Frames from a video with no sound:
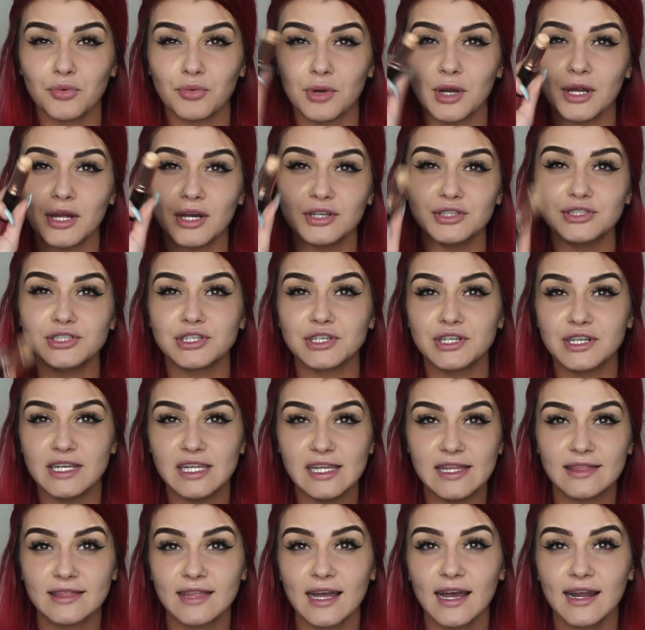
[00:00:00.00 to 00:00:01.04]
right
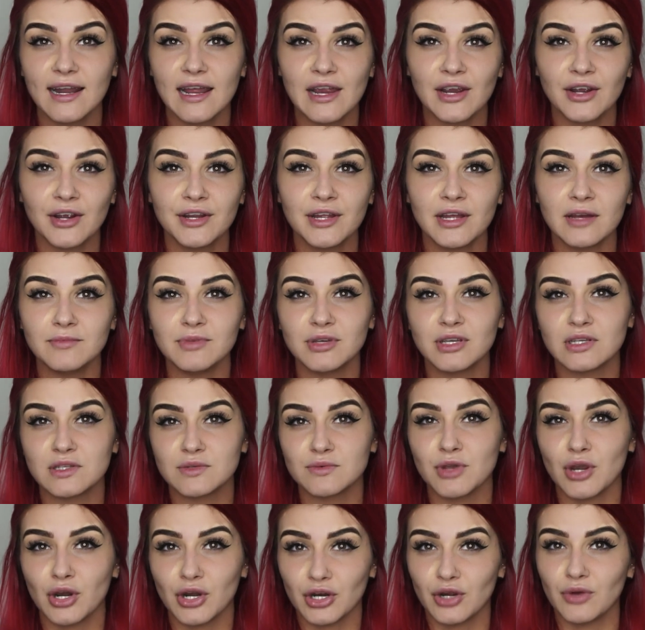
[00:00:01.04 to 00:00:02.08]
underneath that area because
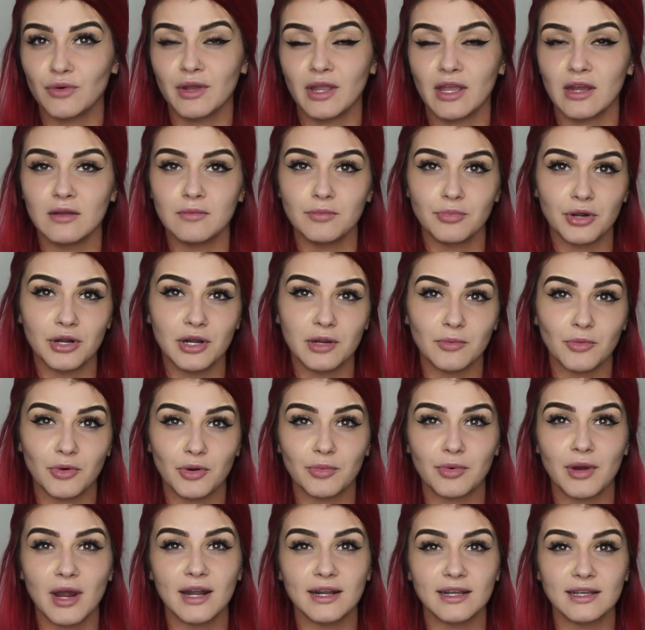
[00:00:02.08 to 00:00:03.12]
we are going in and putting more
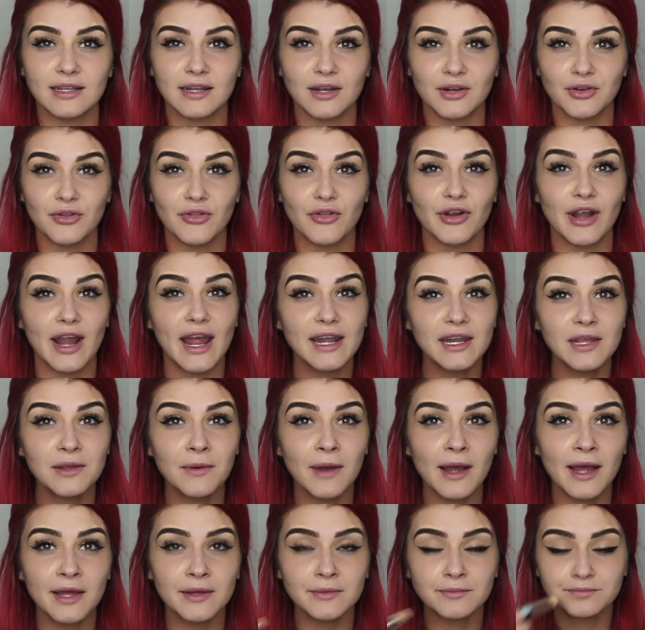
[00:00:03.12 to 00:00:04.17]
product under there
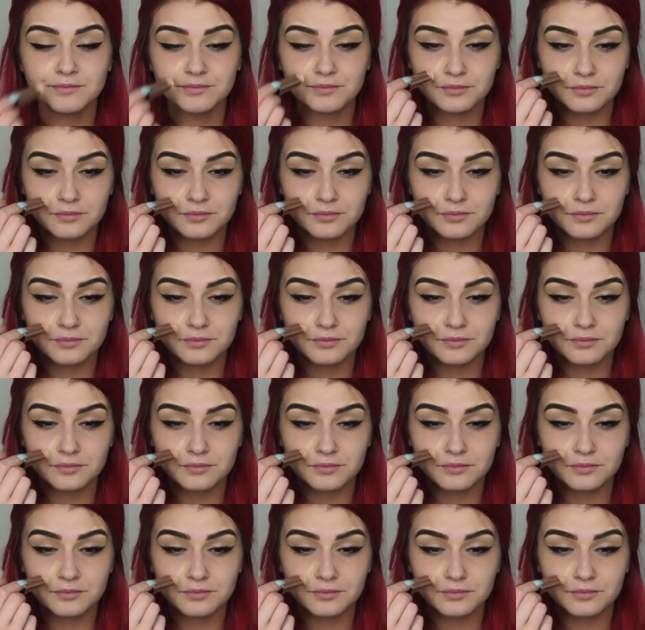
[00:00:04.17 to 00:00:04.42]
anyway.